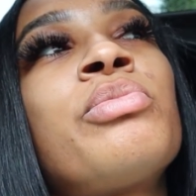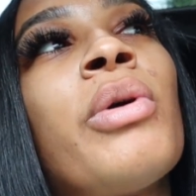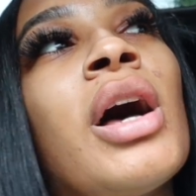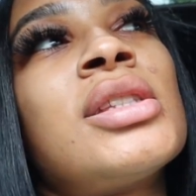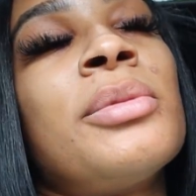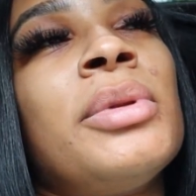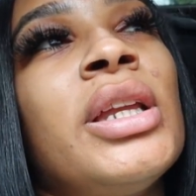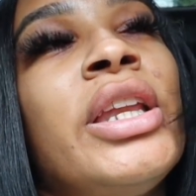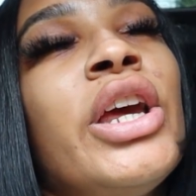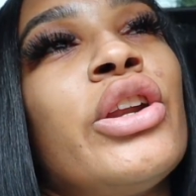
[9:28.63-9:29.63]

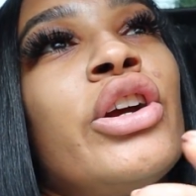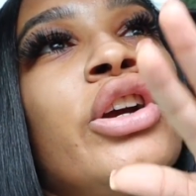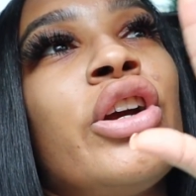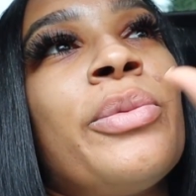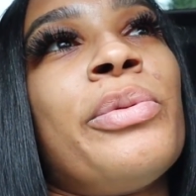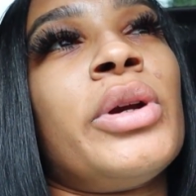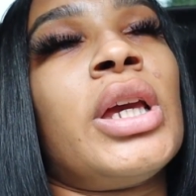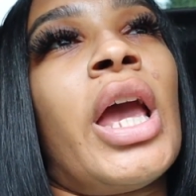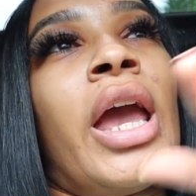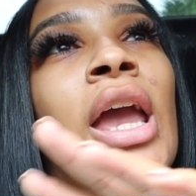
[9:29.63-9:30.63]
Possibly dinner,
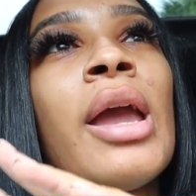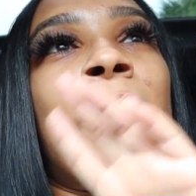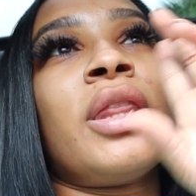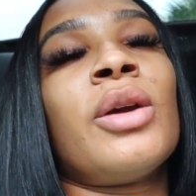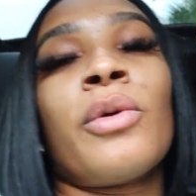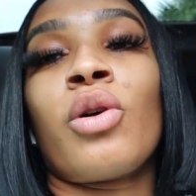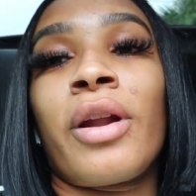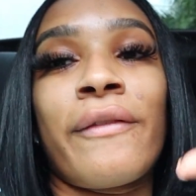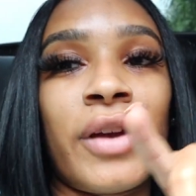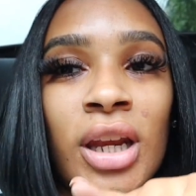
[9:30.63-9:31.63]
pregame, and then we're
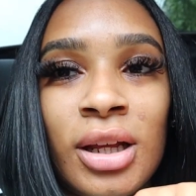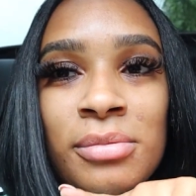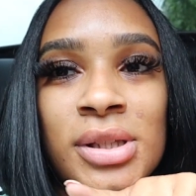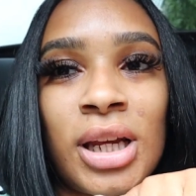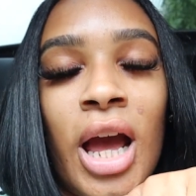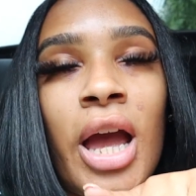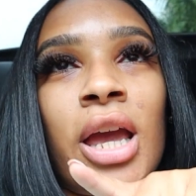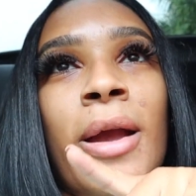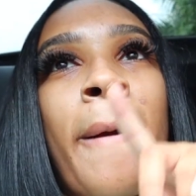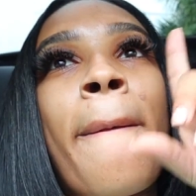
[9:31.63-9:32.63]
gonna Vendom
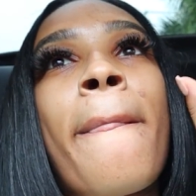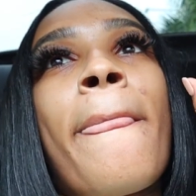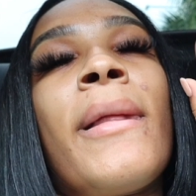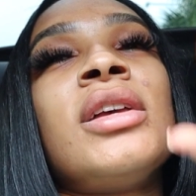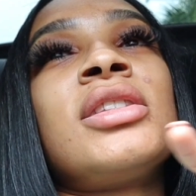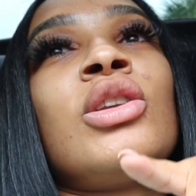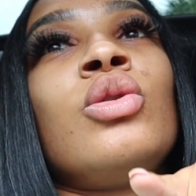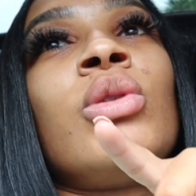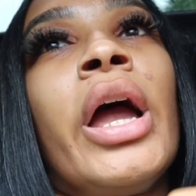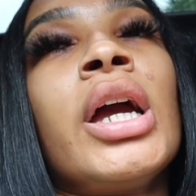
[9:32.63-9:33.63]
tonight. It's a
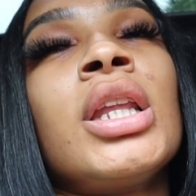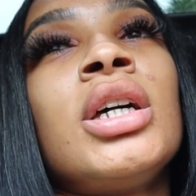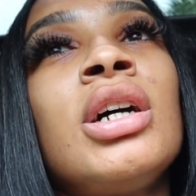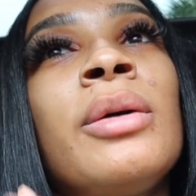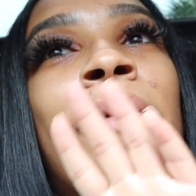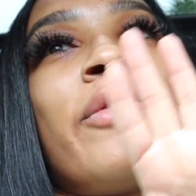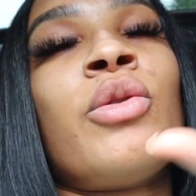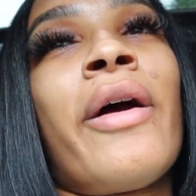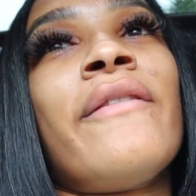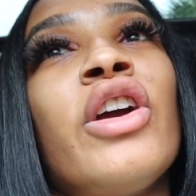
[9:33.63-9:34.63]
new nightclub if
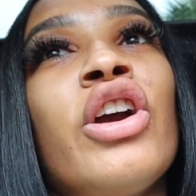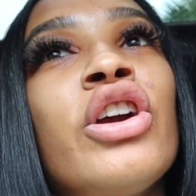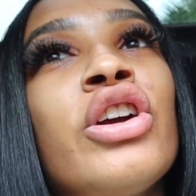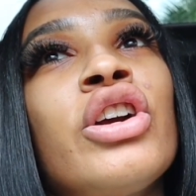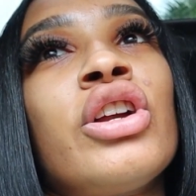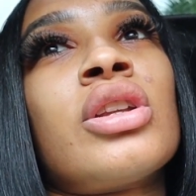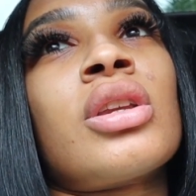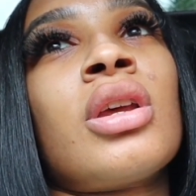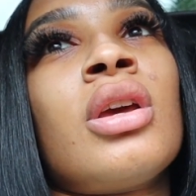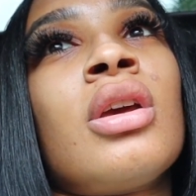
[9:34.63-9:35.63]
you haven't heard.
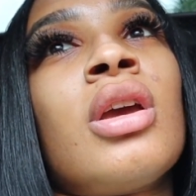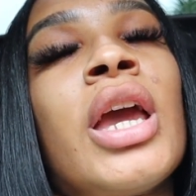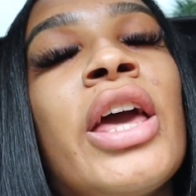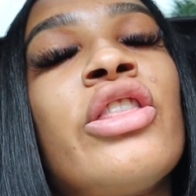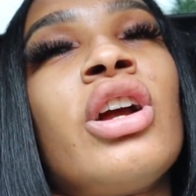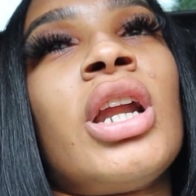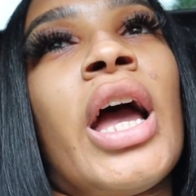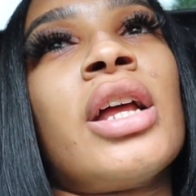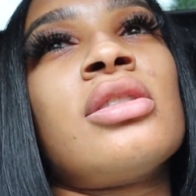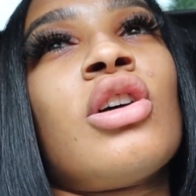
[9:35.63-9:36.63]
And their
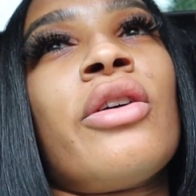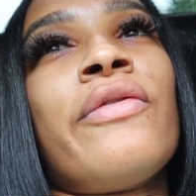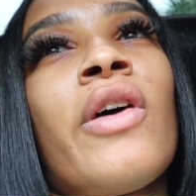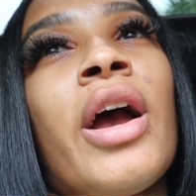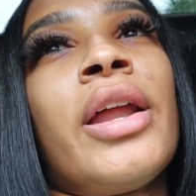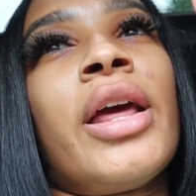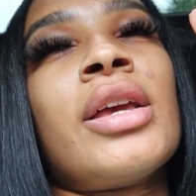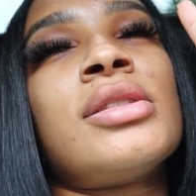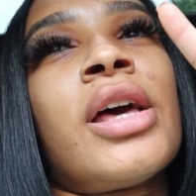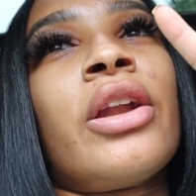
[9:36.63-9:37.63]
nights are
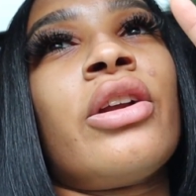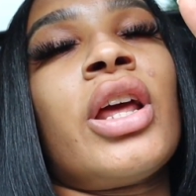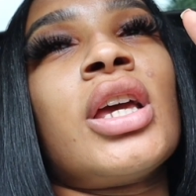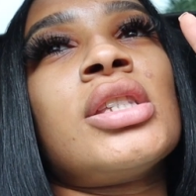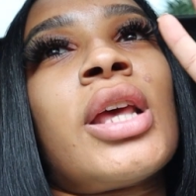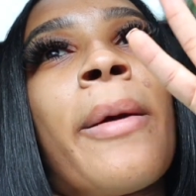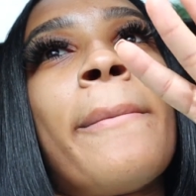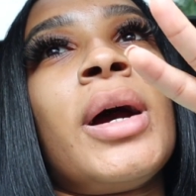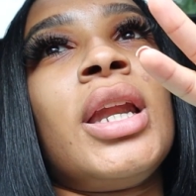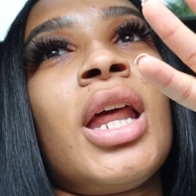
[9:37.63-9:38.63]
Fridays, Saturdays,
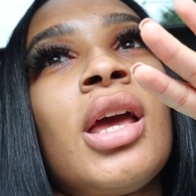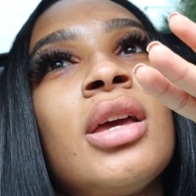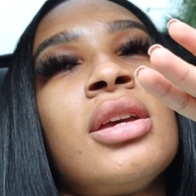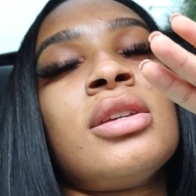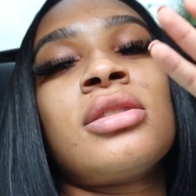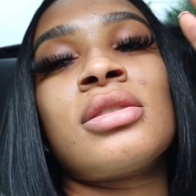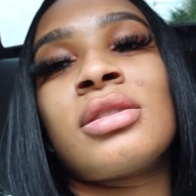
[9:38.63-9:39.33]
and Mondays.